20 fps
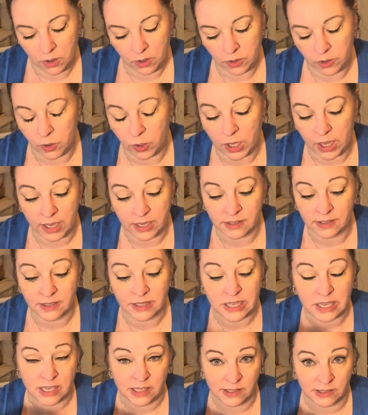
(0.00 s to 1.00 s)
You guys,
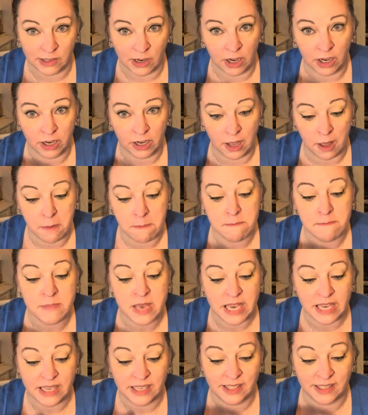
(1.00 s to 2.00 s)
these are
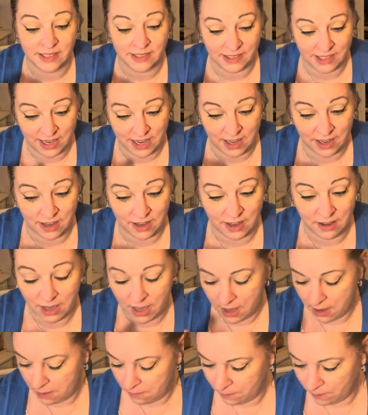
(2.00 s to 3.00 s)
amazing.
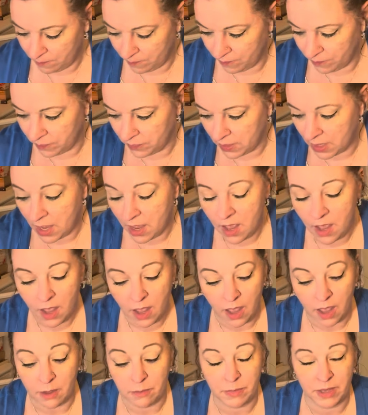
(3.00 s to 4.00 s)

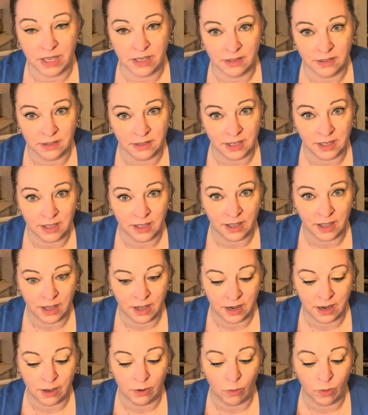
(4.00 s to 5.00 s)
Amazing,
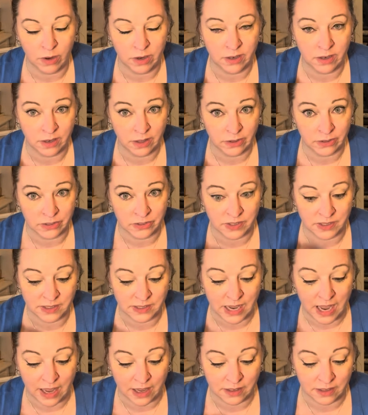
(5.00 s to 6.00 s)
and I want another
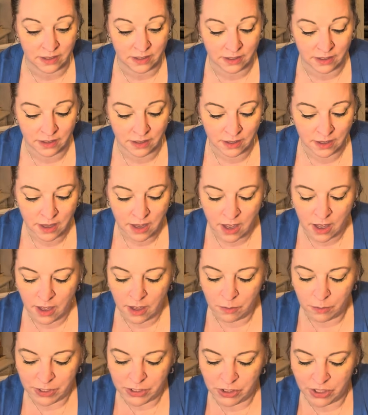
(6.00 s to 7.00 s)
set.
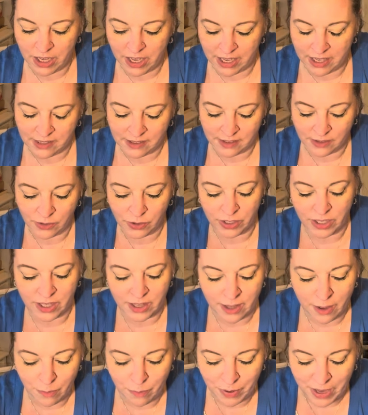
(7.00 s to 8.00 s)
But you guys, look at
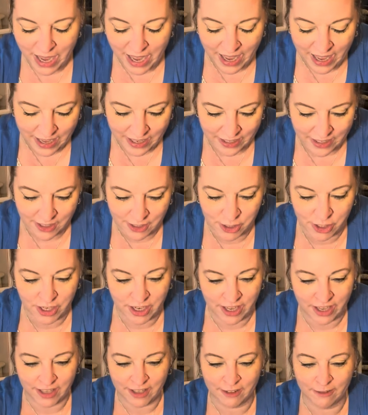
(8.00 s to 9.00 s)
the packaging.